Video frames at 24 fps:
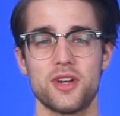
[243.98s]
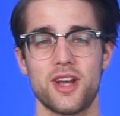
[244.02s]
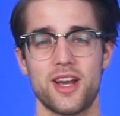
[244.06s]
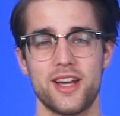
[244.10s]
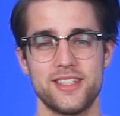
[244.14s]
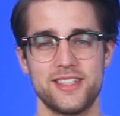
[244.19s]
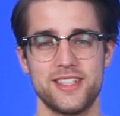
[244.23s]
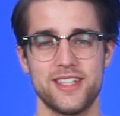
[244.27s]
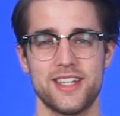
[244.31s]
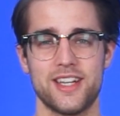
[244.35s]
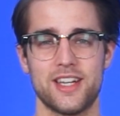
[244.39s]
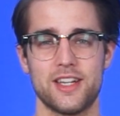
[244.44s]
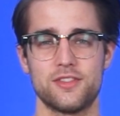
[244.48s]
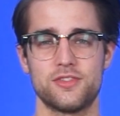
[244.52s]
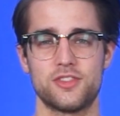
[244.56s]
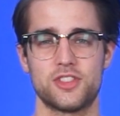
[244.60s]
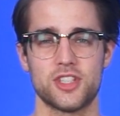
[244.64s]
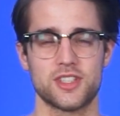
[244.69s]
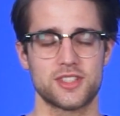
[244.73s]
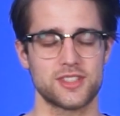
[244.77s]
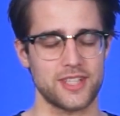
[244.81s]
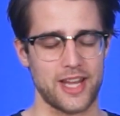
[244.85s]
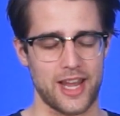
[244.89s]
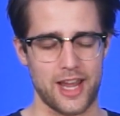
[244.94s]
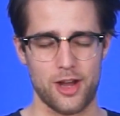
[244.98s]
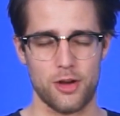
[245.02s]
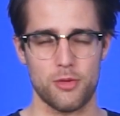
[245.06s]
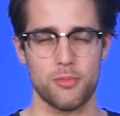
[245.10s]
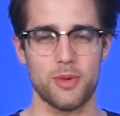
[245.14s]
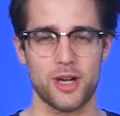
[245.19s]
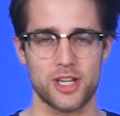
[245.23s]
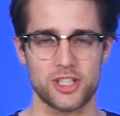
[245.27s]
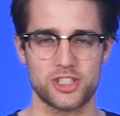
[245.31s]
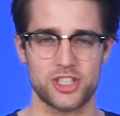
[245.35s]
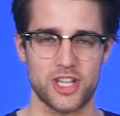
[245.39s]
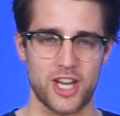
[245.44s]
an idea of just how
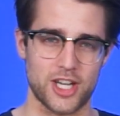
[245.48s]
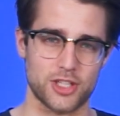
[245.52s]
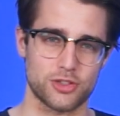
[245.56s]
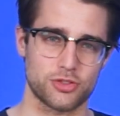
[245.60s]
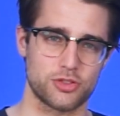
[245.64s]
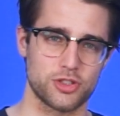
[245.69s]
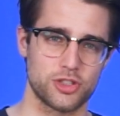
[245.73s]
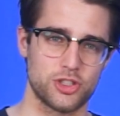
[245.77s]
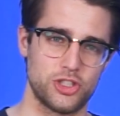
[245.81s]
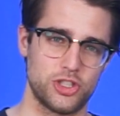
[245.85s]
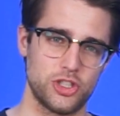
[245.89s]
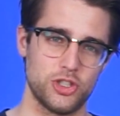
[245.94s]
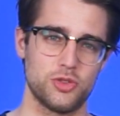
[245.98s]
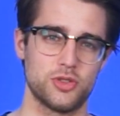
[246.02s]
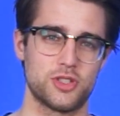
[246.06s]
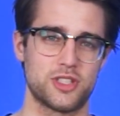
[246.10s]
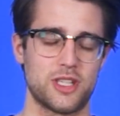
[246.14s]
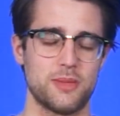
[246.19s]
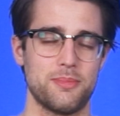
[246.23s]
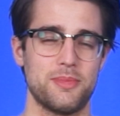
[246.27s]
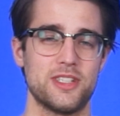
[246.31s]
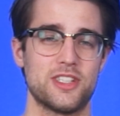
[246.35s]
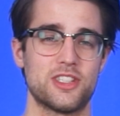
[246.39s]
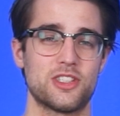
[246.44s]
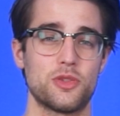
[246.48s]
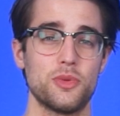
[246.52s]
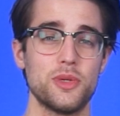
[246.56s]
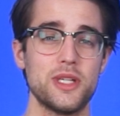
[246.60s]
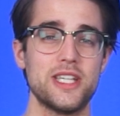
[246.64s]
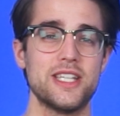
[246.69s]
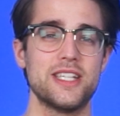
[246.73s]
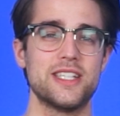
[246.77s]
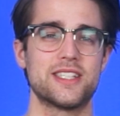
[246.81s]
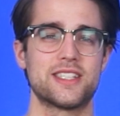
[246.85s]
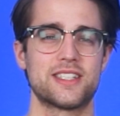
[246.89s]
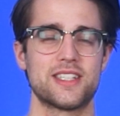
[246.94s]
much extra juice can be
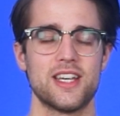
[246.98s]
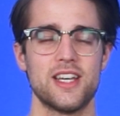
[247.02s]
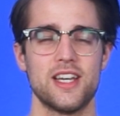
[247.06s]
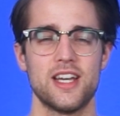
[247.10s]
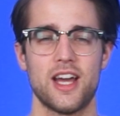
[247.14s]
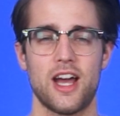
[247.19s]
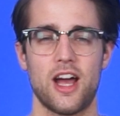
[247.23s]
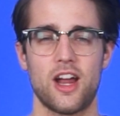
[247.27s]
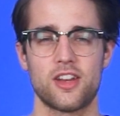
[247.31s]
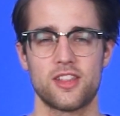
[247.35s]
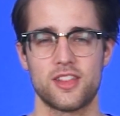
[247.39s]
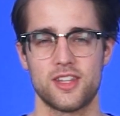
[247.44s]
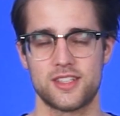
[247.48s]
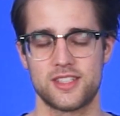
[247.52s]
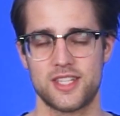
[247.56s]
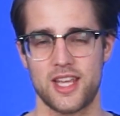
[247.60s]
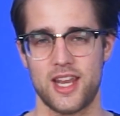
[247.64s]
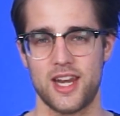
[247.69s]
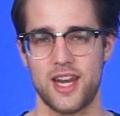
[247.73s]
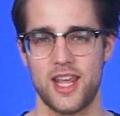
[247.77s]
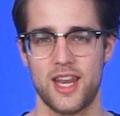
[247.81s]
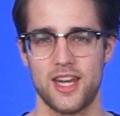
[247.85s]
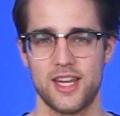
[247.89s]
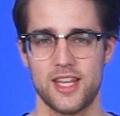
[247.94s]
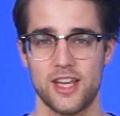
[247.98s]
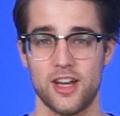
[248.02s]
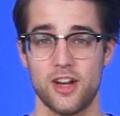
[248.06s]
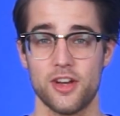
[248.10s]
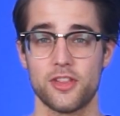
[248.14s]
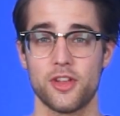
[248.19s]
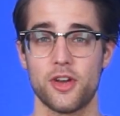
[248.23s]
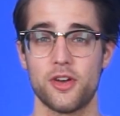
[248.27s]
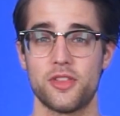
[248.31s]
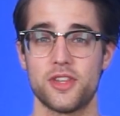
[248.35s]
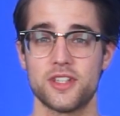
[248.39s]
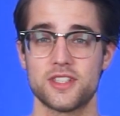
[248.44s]
squeezed out of the 1080,
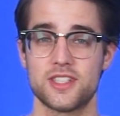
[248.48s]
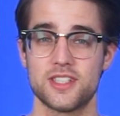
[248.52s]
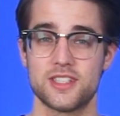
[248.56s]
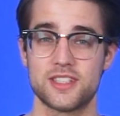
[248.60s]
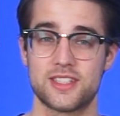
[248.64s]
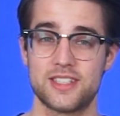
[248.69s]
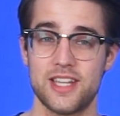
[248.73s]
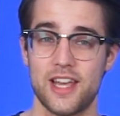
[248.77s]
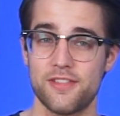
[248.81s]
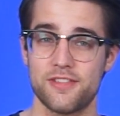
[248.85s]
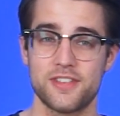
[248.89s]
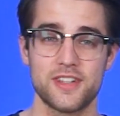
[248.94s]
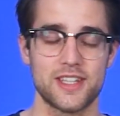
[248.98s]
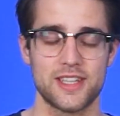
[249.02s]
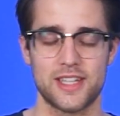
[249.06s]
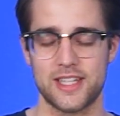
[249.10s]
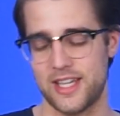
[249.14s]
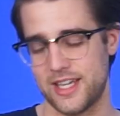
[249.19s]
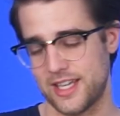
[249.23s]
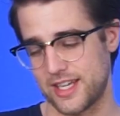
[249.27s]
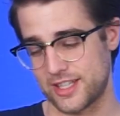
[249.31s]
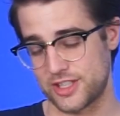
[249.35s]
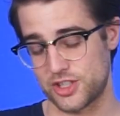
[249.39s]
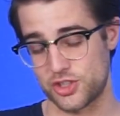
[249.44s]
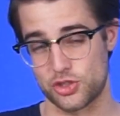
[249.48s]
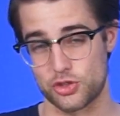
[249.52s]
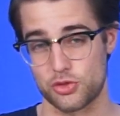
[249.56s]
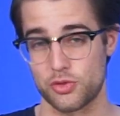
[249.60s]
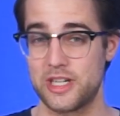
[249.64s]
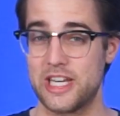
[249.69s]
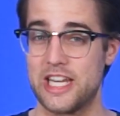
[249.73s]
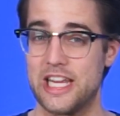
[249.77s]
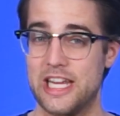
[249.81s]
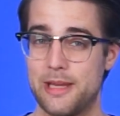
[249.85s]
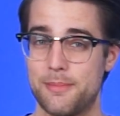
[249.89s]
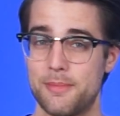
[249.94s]
although this is definitely an
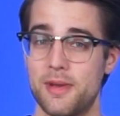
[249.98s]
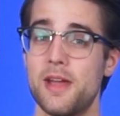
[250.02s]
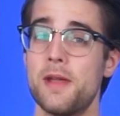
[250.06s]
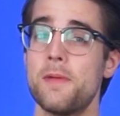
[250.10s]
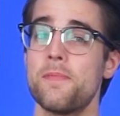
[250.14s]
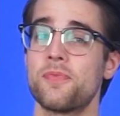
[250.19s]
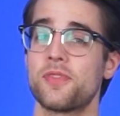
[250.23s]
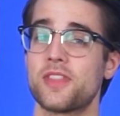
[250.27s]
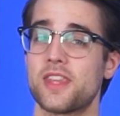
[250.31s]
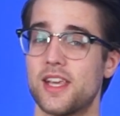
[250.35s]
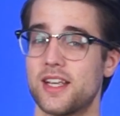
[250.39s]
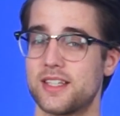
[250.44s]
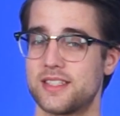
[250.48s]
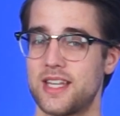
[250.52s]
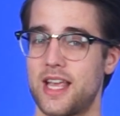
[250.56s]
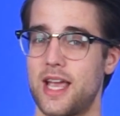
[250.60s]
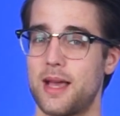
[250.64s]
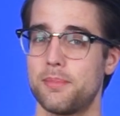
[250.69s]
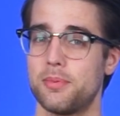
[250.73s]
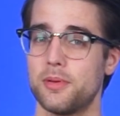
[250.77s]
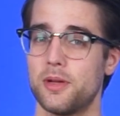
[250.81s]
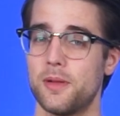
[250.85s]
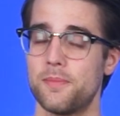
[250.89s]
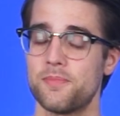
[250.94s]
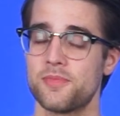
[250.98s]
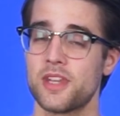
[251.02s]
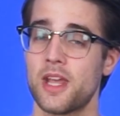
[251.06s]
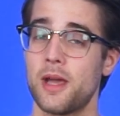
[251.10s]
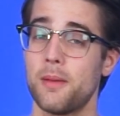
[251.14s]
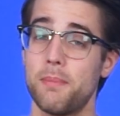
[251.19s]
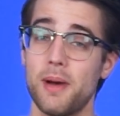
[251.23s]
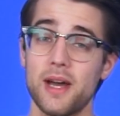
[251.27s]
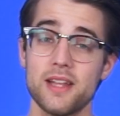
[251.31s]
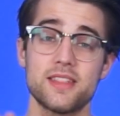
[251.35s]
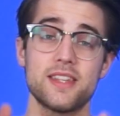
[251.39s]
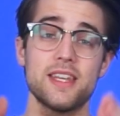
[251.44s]
extreme example.
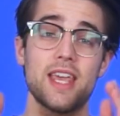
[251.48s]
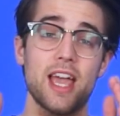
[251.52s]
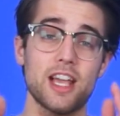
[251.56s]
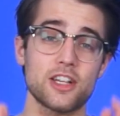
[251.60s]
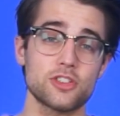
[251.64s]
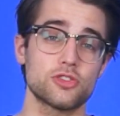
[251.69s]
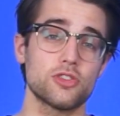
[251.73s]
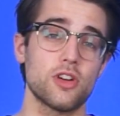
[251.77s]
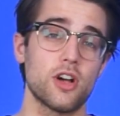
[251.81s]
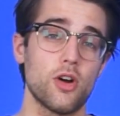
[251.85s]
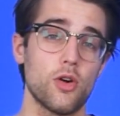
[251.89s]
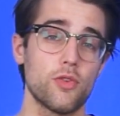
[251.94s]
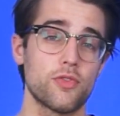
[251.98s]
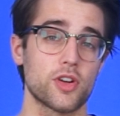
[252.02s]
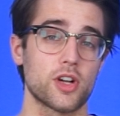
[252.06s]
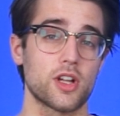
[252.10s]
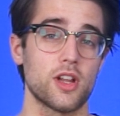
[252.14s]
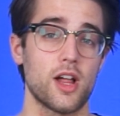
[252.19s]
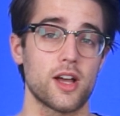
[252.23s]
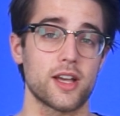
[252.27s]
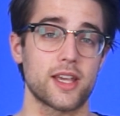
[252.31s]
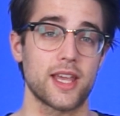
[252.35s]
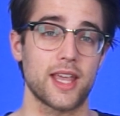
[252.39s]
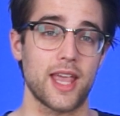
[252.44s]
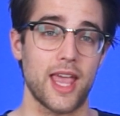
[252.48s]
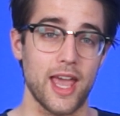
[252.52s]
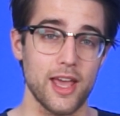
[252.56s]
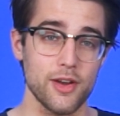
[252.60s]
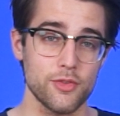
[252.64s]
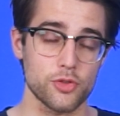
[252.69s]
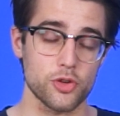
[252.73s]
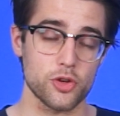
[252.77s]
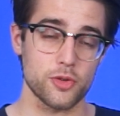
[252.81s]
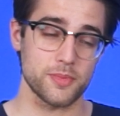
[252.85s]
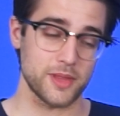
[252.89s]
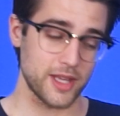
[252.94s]
But the extra overclocking
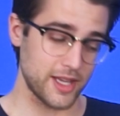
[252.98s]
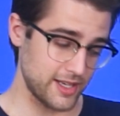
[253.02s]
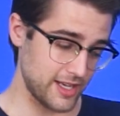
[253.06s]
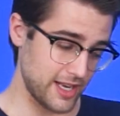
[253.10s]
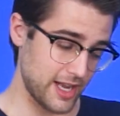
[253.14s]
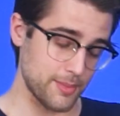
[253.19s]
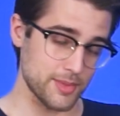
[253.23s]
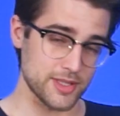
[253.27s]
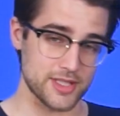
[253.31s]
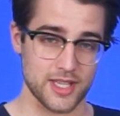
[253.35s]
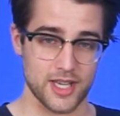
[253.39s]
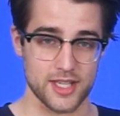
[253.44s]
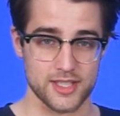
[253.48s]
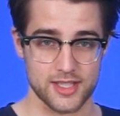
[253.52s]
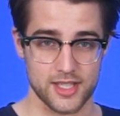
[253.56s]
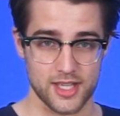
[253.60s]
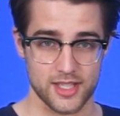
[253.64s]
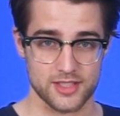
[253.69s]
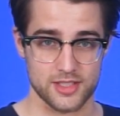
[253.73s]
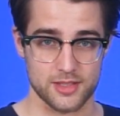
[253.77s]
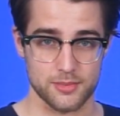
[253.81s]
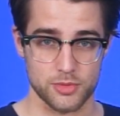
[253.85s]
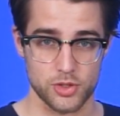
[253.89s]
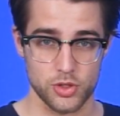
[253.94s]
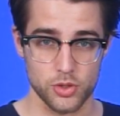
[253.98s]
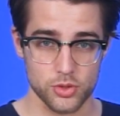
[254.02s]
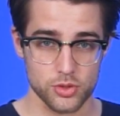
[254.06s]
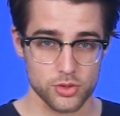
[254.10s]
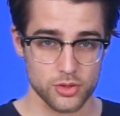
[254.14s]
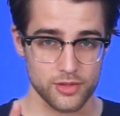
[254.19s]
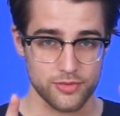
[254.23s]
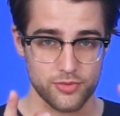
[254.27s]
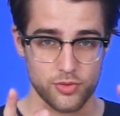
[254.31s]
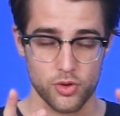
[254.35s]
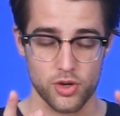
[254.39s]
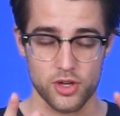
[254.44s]
headroom that MSI's custom
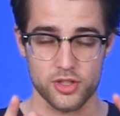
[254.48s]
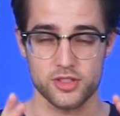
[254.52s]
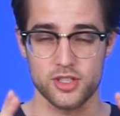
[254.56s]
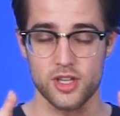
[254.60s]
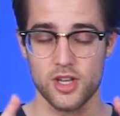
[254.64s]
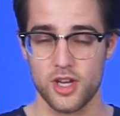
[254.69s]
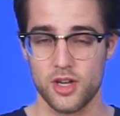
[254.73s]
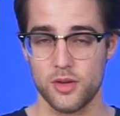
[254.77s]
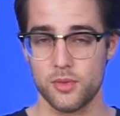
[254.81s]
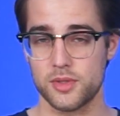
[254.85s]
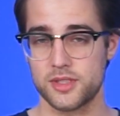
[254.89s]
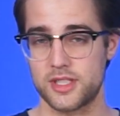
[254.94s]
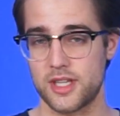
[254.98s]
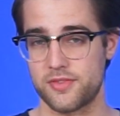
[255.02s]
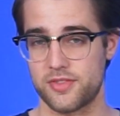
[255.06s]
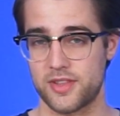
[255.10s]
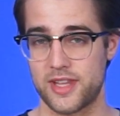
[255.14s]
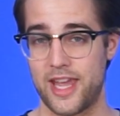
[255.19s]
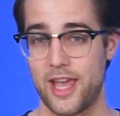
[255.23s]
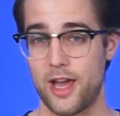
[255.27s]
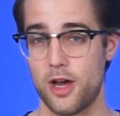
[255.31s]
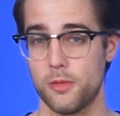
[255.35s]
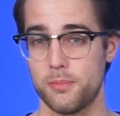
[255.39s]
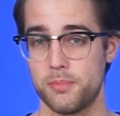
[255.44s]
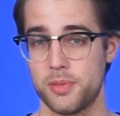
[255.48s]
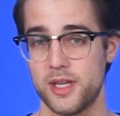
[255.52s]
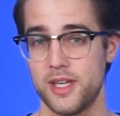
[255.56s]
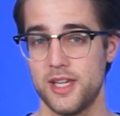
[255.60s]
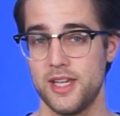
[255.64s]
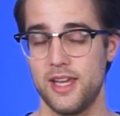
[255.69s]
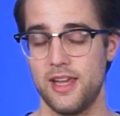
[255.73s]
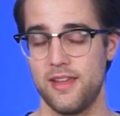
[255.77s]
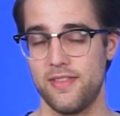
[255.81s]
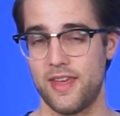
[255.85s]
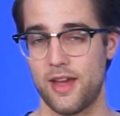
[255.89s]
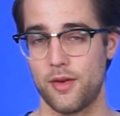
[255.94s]
cooler affords will definitely help
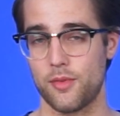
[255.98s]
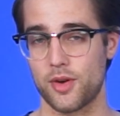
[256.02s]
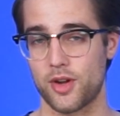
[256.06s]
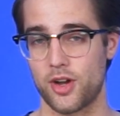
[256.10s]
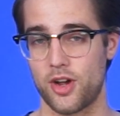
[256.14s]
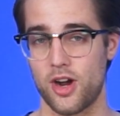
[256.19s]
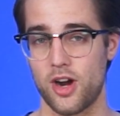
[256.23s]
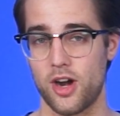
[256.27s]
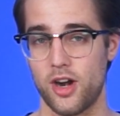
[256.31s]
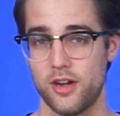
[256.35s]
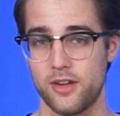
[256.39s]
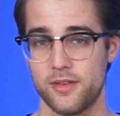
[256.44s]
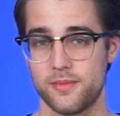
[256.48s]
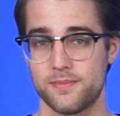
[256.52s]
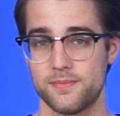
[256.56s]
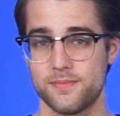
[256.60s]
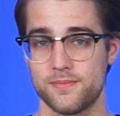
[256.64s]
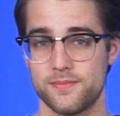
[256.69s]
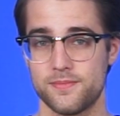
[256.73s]
in that regard,